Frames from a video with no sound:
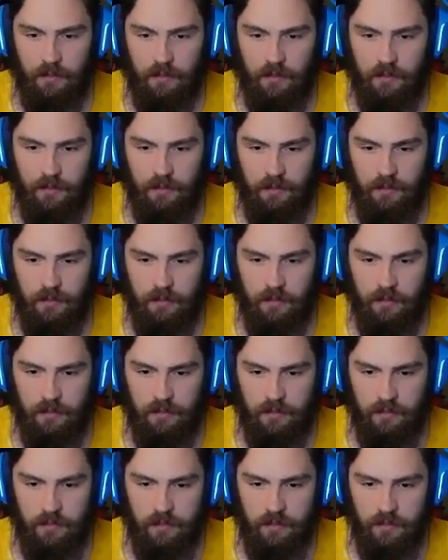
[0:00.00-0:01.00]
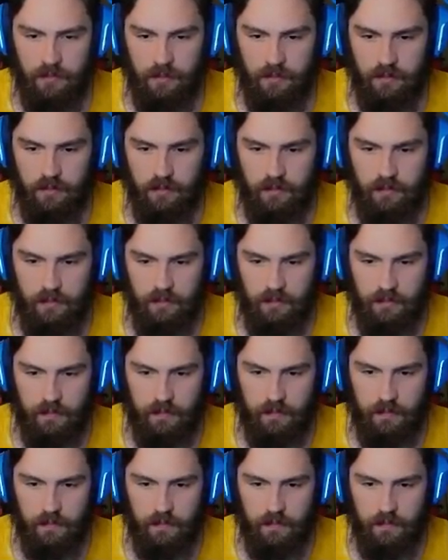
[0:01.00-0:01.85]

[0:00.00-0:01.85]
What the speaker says: [no speech]